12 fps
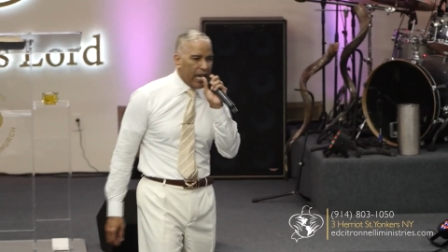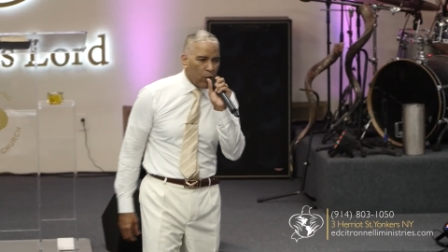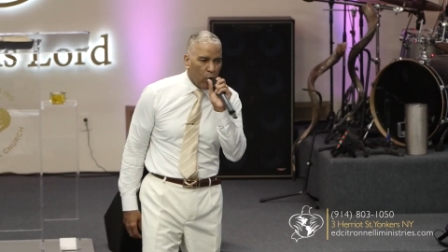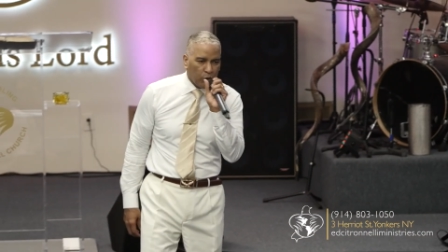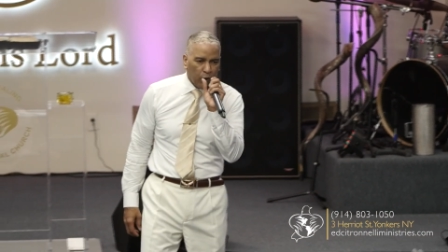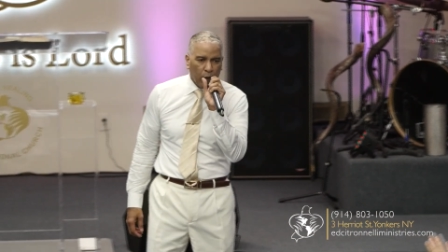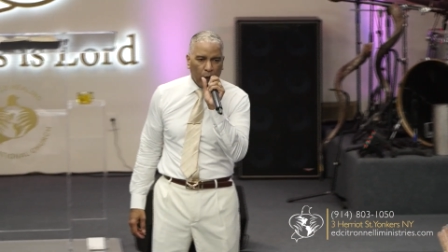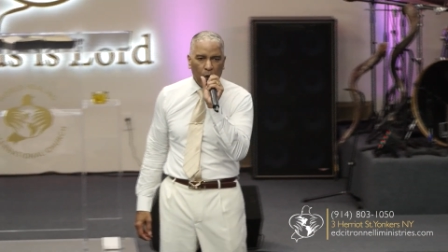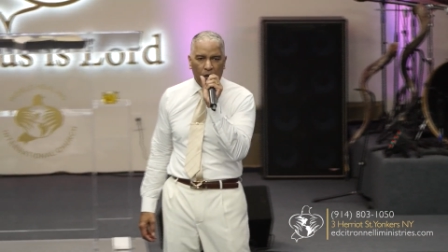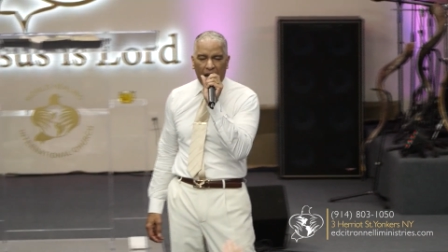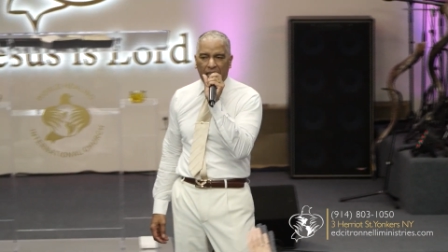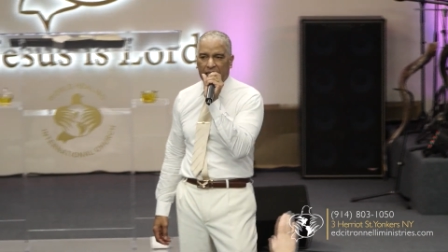
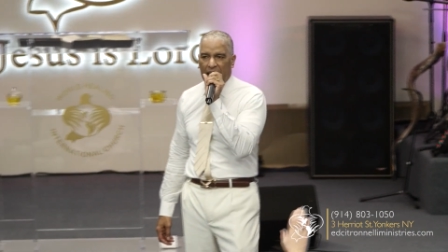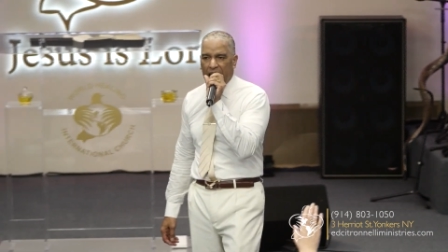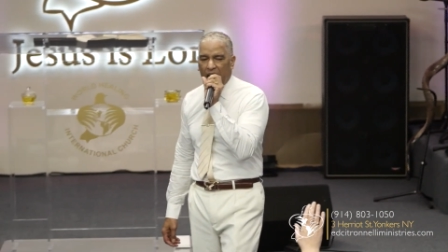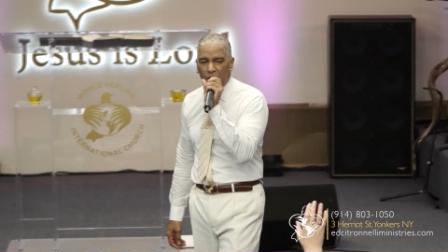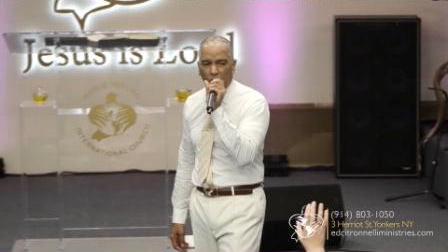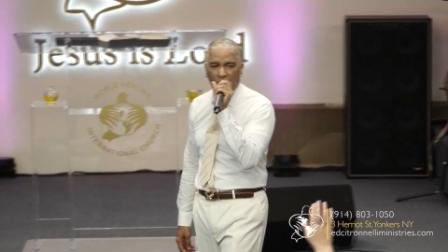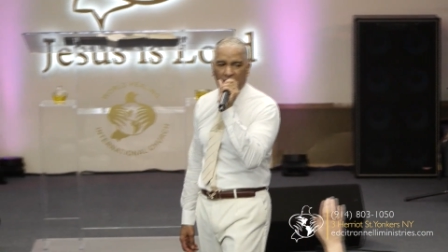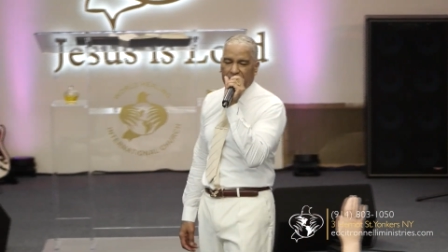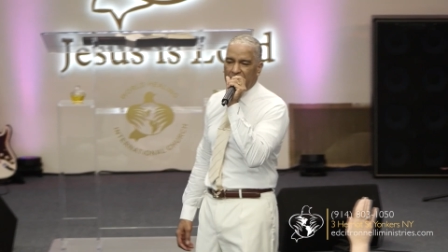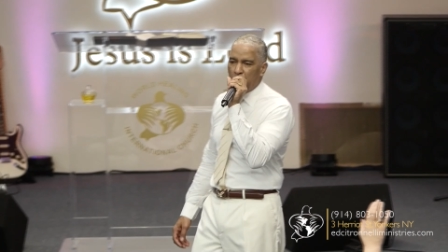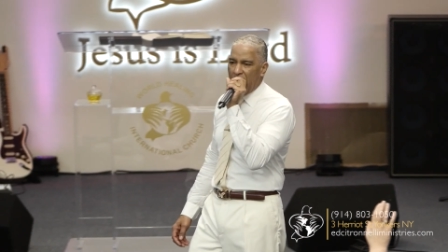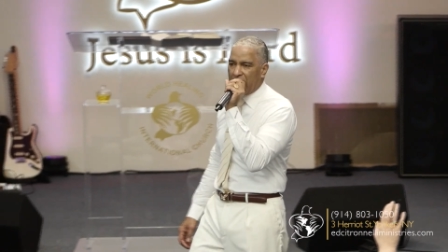kotorokataya.
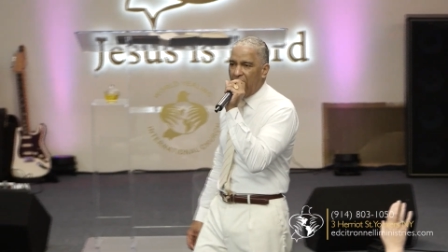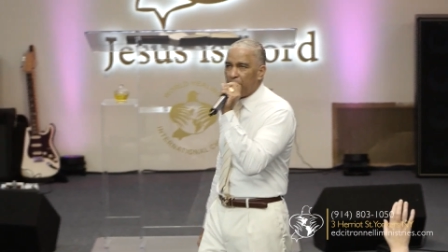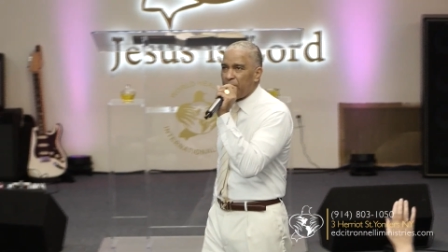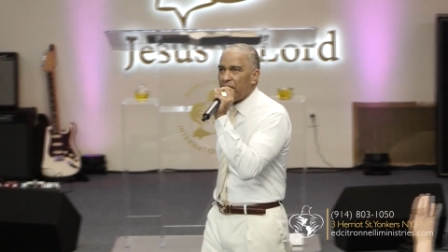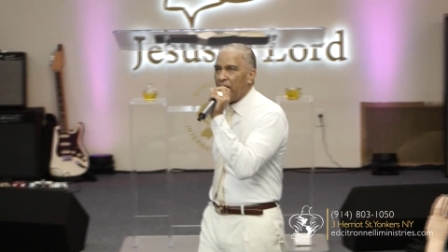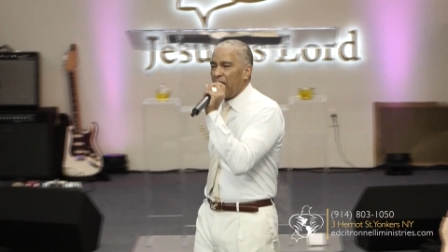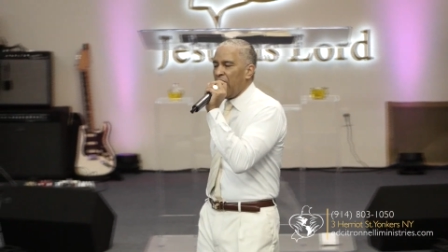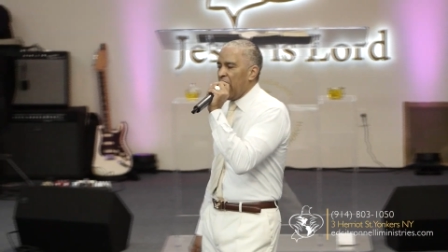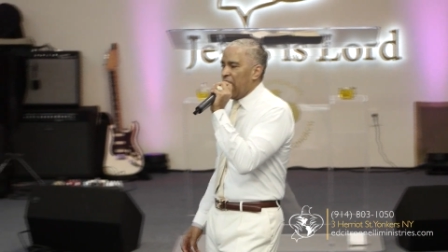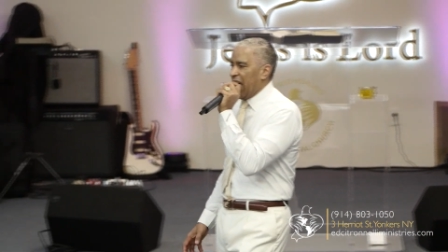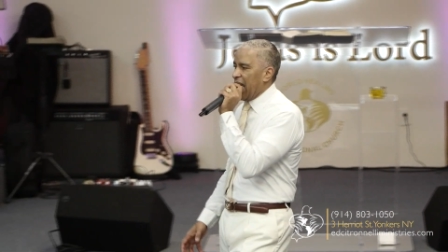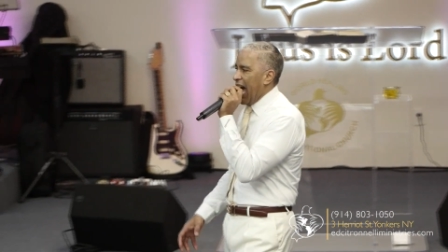Yonati, wake up.
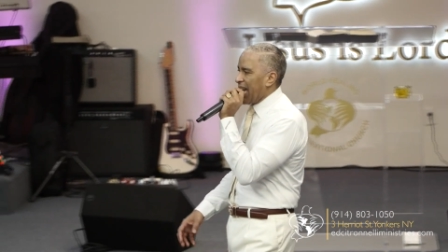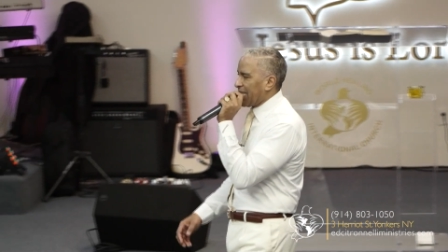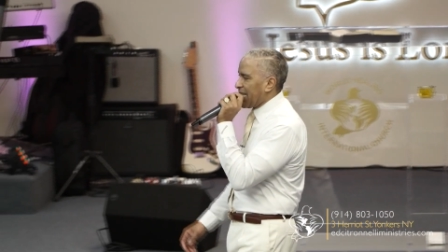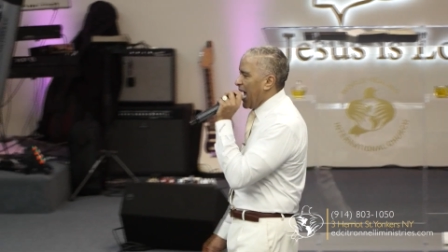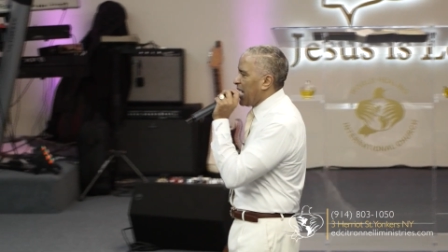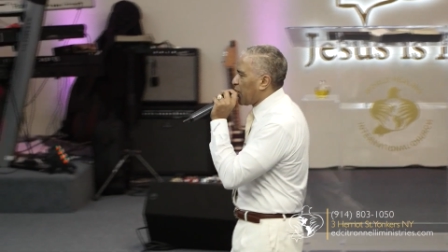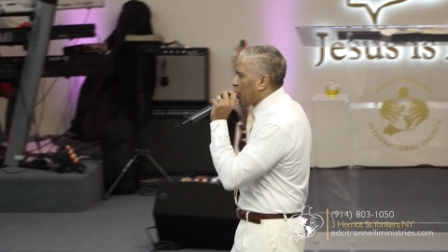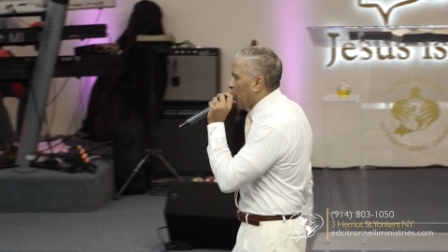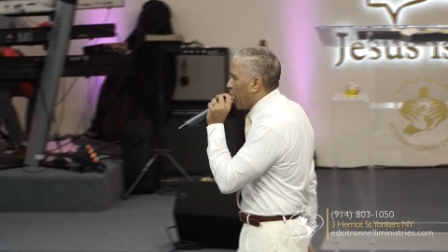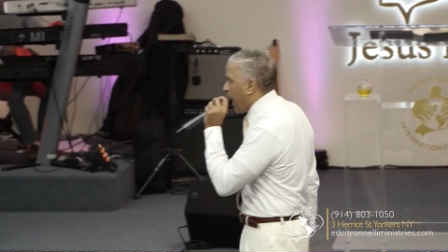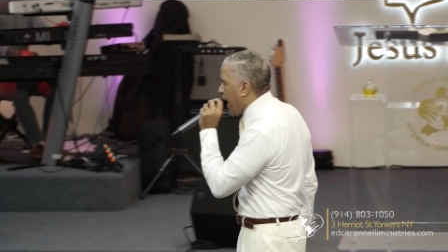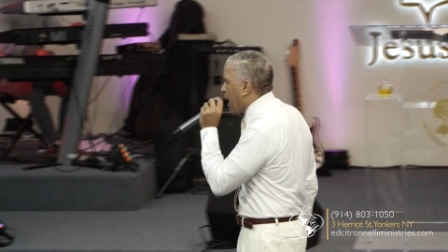He has sent to
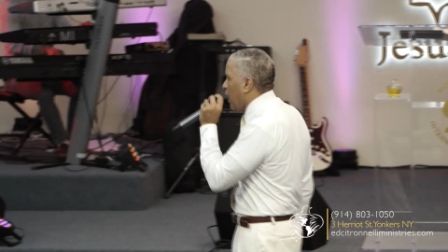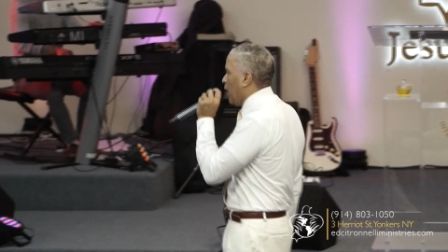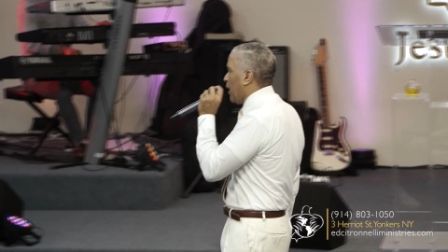heal